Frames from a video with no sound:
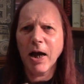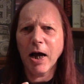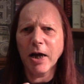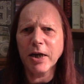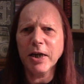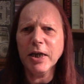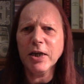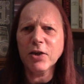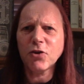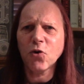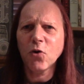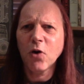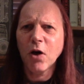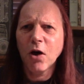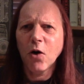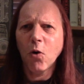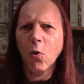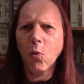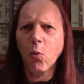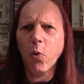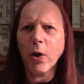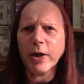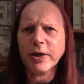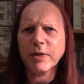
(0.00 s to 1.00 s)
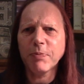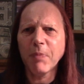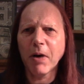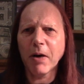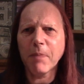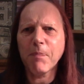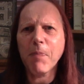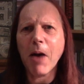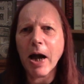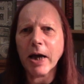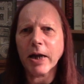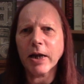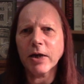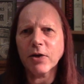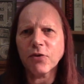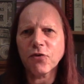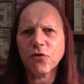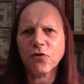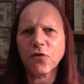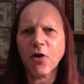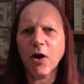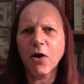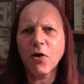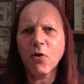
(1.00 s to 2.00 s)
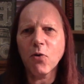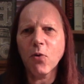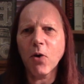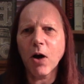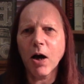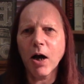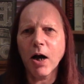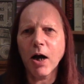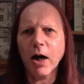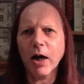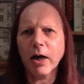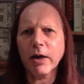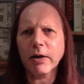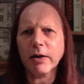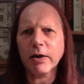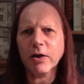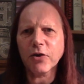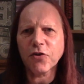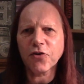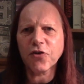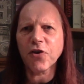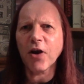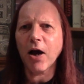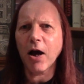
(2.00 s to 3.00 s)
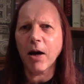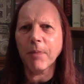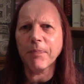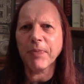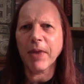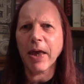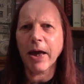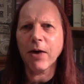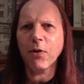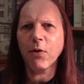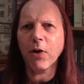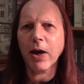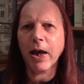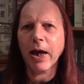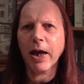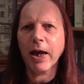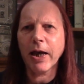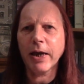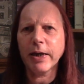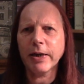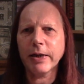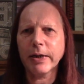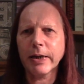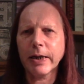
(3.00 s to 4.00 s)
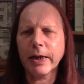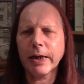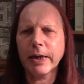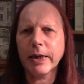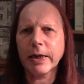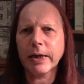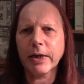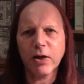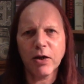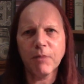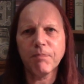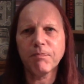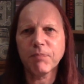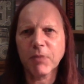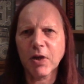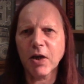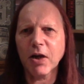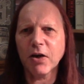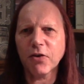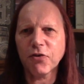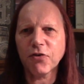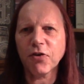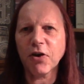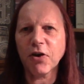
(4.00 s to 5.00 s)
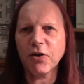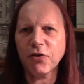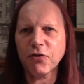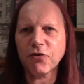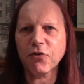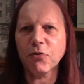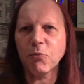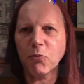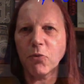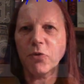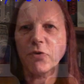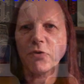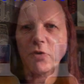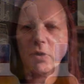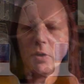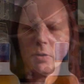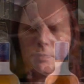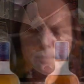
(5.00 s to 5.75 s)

need to wet my palate, so I'm going to shut up now, and I'm going to taste some whiskey.